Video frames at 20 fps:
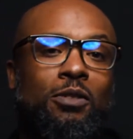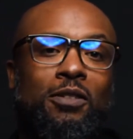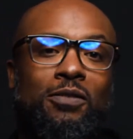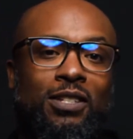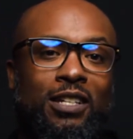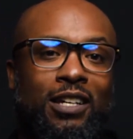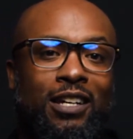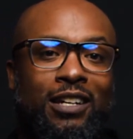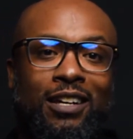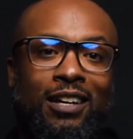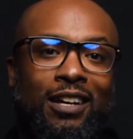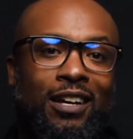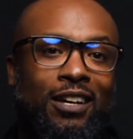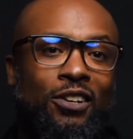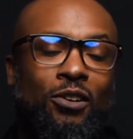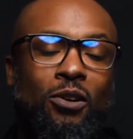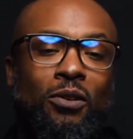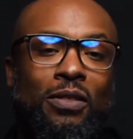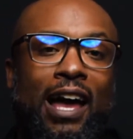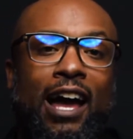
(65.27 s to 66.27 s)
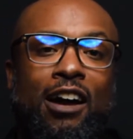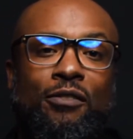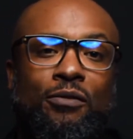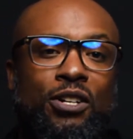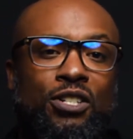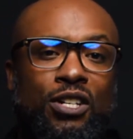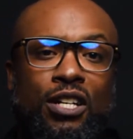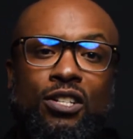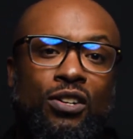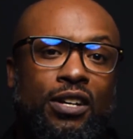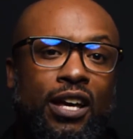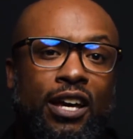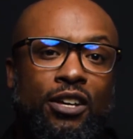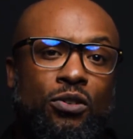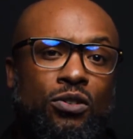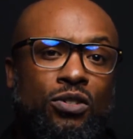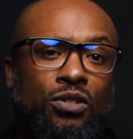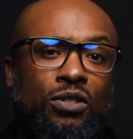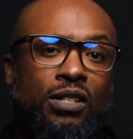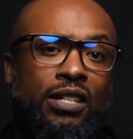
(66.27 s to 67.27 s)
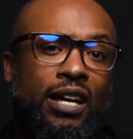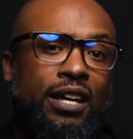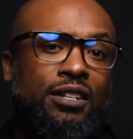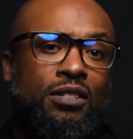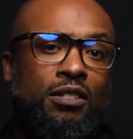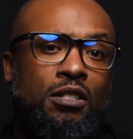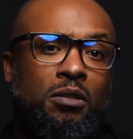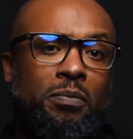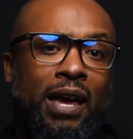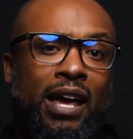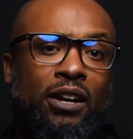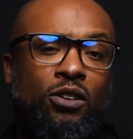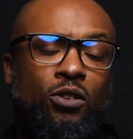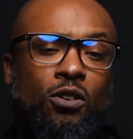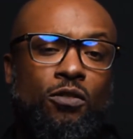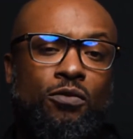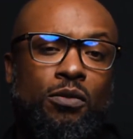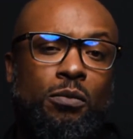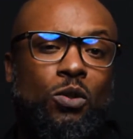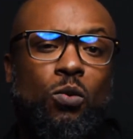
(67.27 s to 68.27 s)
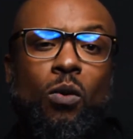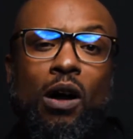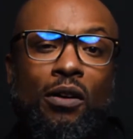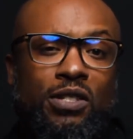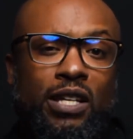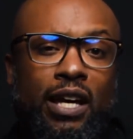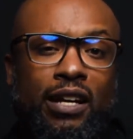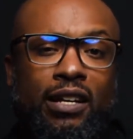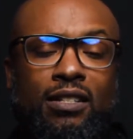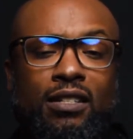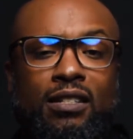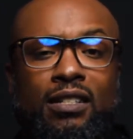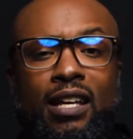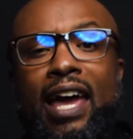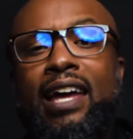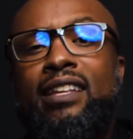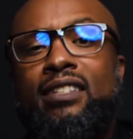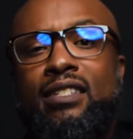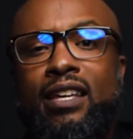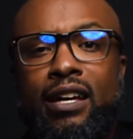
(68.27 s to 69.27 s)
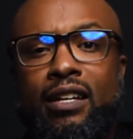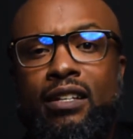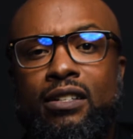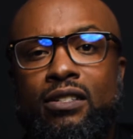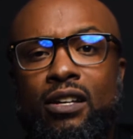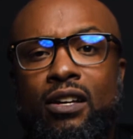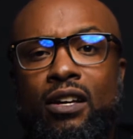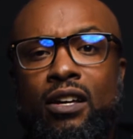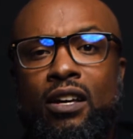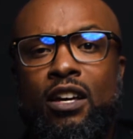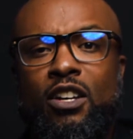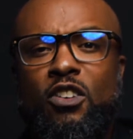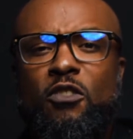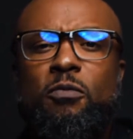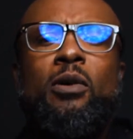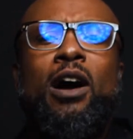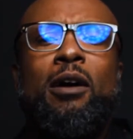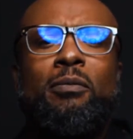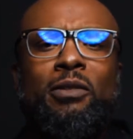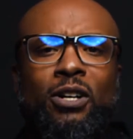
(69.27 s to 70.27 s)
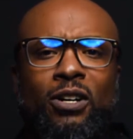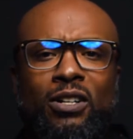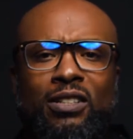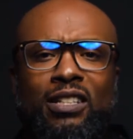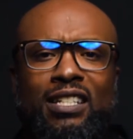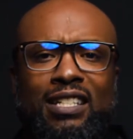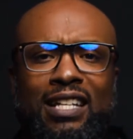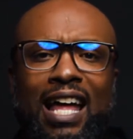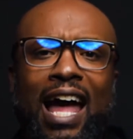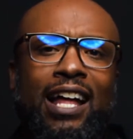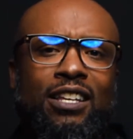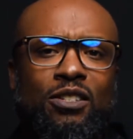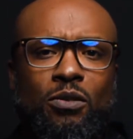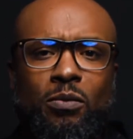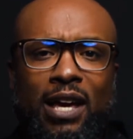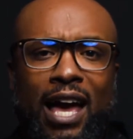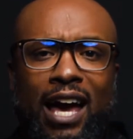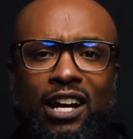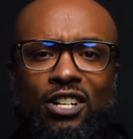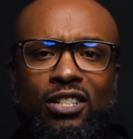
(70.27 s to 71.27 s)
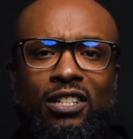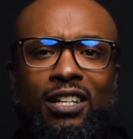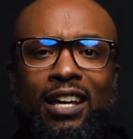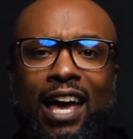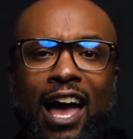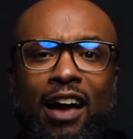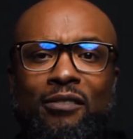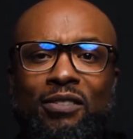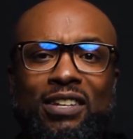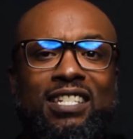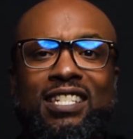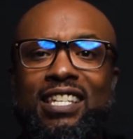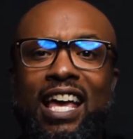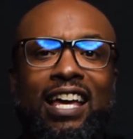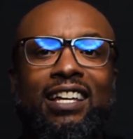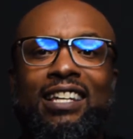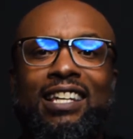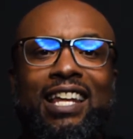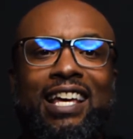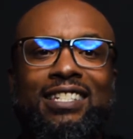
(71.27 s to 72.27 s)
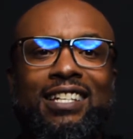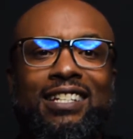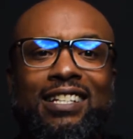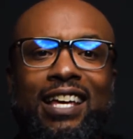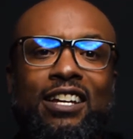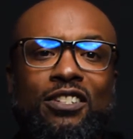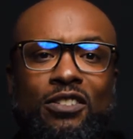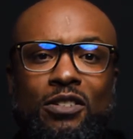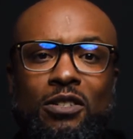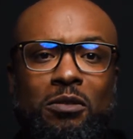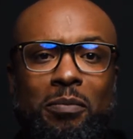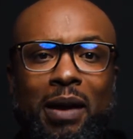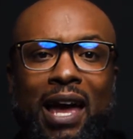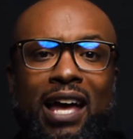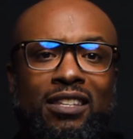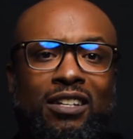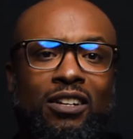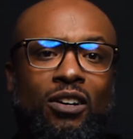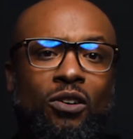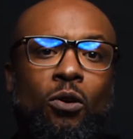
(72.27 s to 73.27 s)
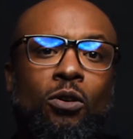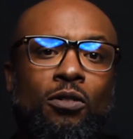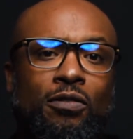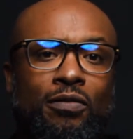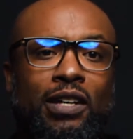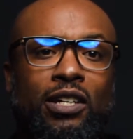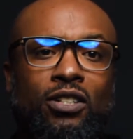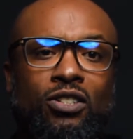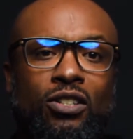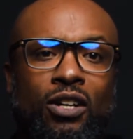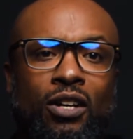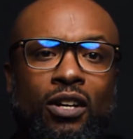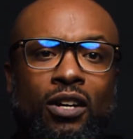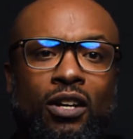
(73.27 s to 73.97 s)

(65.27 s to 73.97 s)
We've seen, you know, the average internet user's attention span go from 12 seconds to 8 seconds. You've probably heard the stats. We actually have a second less attention span than a goldfish.